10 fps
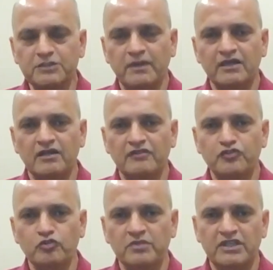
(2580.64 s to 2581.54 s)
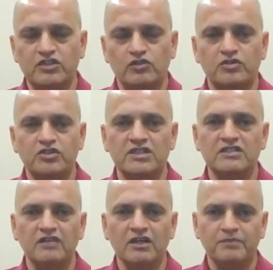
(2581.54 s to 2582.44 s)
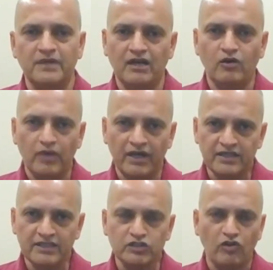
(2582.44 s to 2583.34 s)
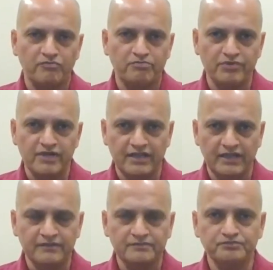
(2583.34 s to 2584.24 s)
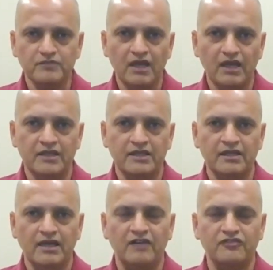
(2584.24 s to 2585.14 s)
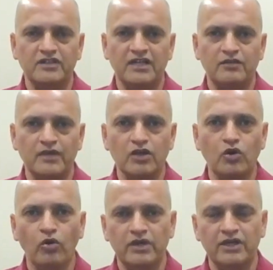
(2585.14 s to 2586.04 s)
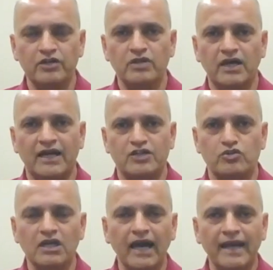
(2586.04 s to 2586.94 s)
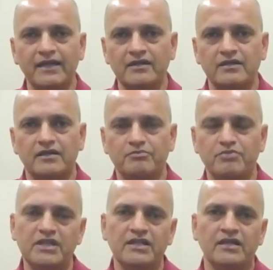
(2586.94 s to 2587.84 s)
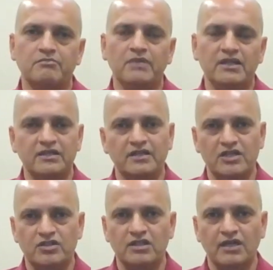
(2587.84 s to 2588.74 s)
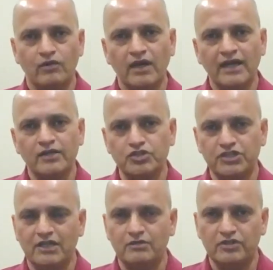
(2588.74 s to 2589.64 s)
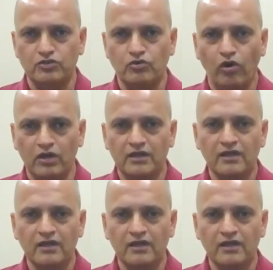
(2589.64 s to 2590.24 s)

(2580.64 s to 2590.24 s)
spend a few minutes on just developing awareness of breathing, and then after that we'll go into the actual guided breathing meditation that I would like to share with you all.